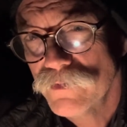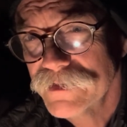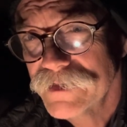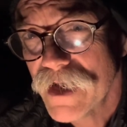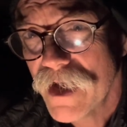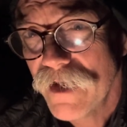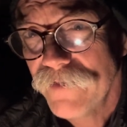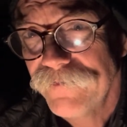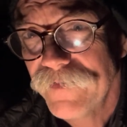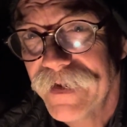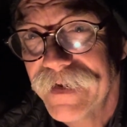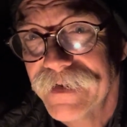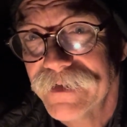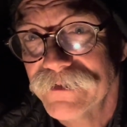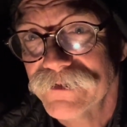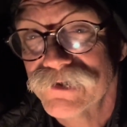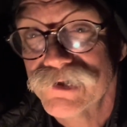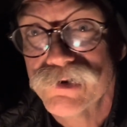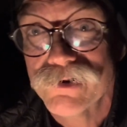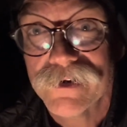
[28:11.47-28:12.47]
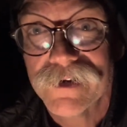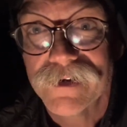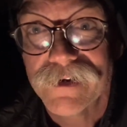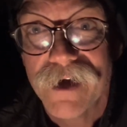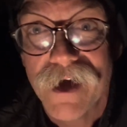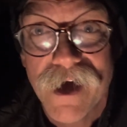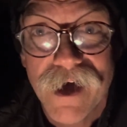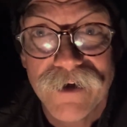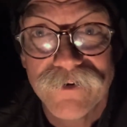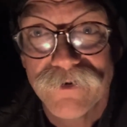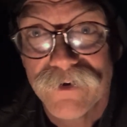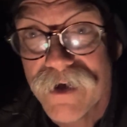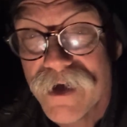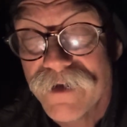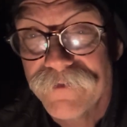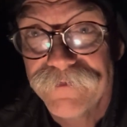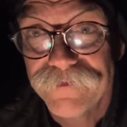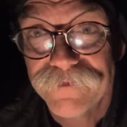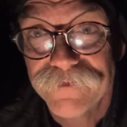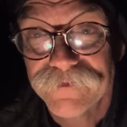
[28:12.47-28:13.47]
was off. I didn't turn it on or
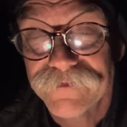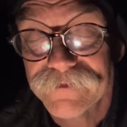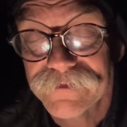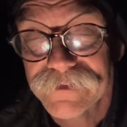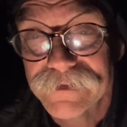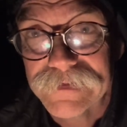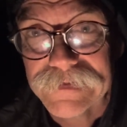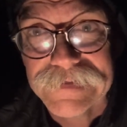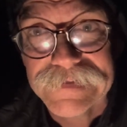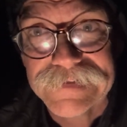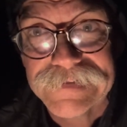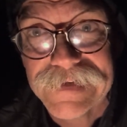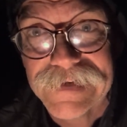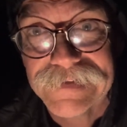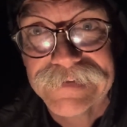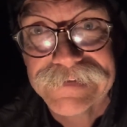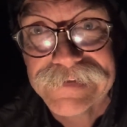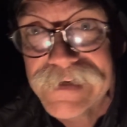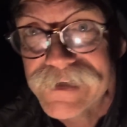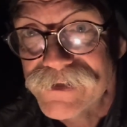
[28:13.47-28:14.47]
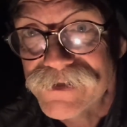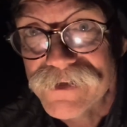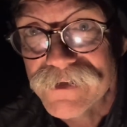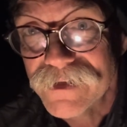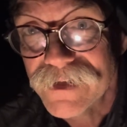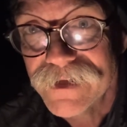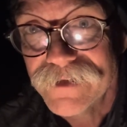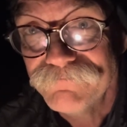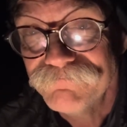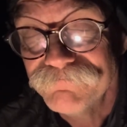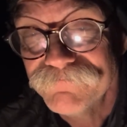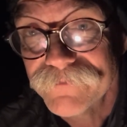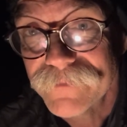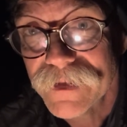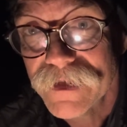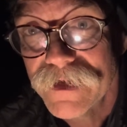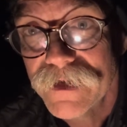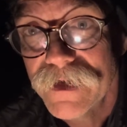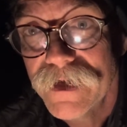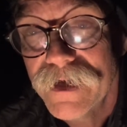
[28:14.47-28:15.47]
off, at least not intentionally.
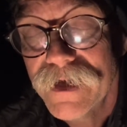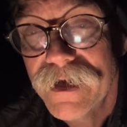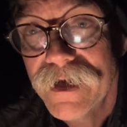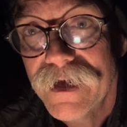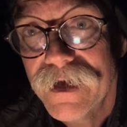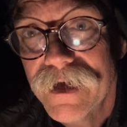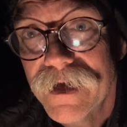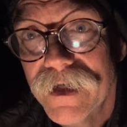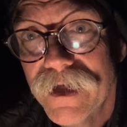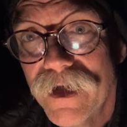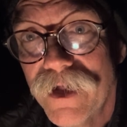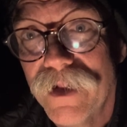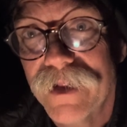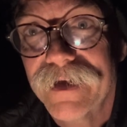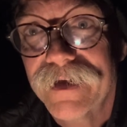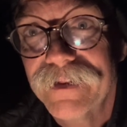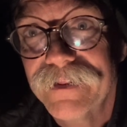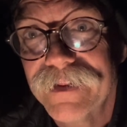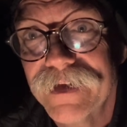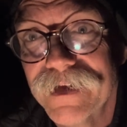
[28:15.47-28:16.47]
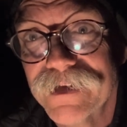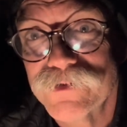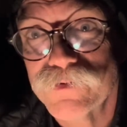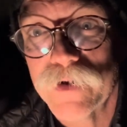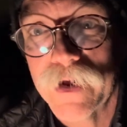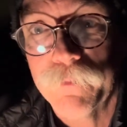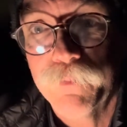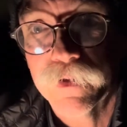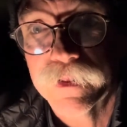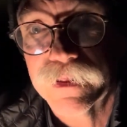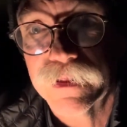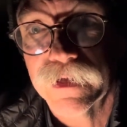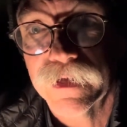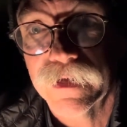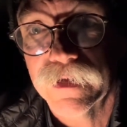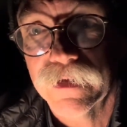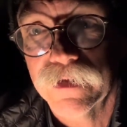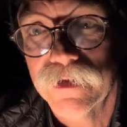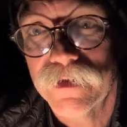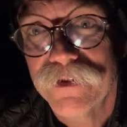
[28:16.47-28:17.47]
All I can think is when I put
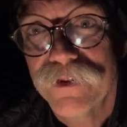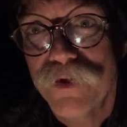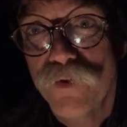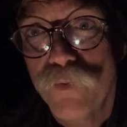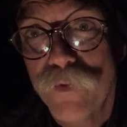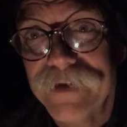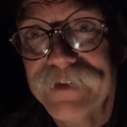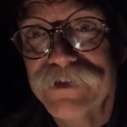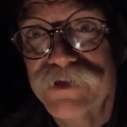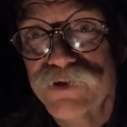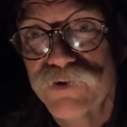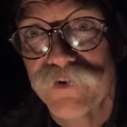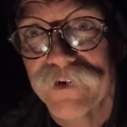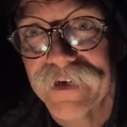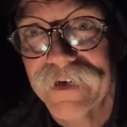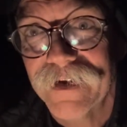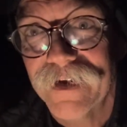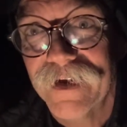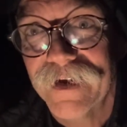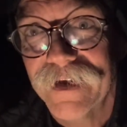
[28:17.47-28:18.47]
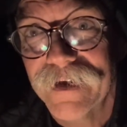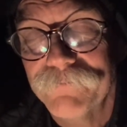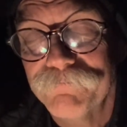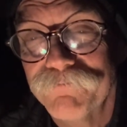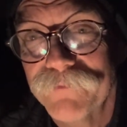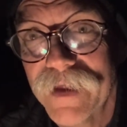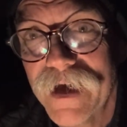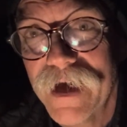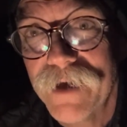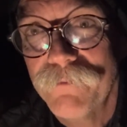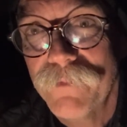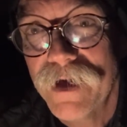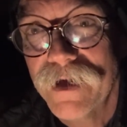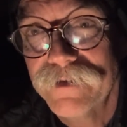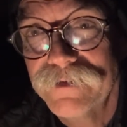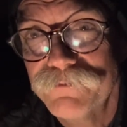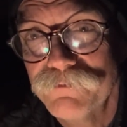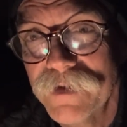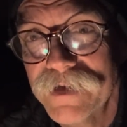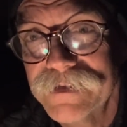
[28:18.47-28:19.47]
the windscreen on it, I
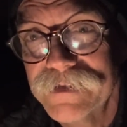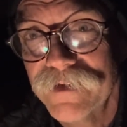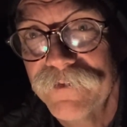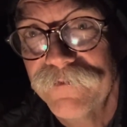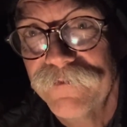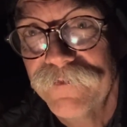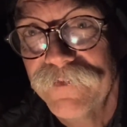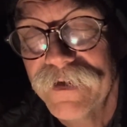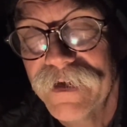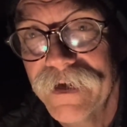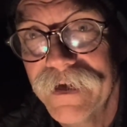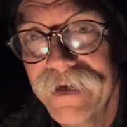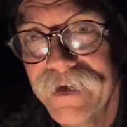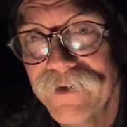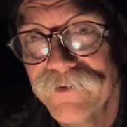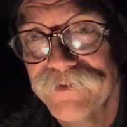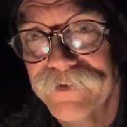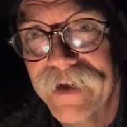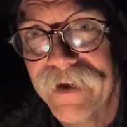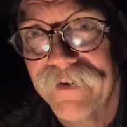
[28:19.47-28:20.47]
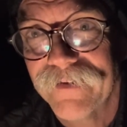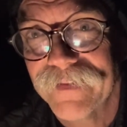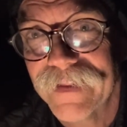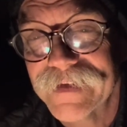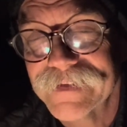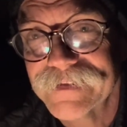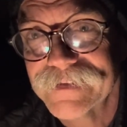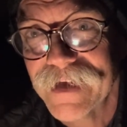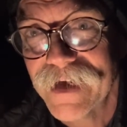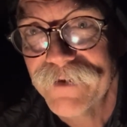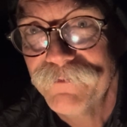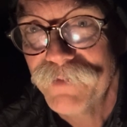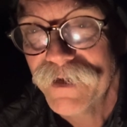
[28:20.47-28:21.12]
must have held down on that side